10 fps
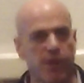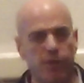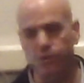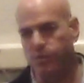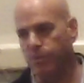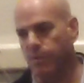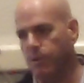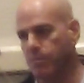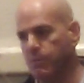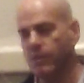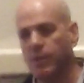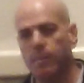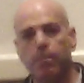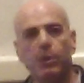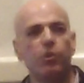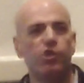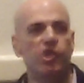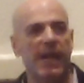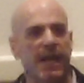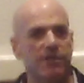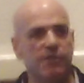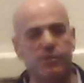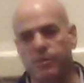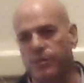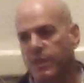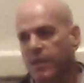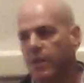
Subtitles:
thunderstorms, blue jets,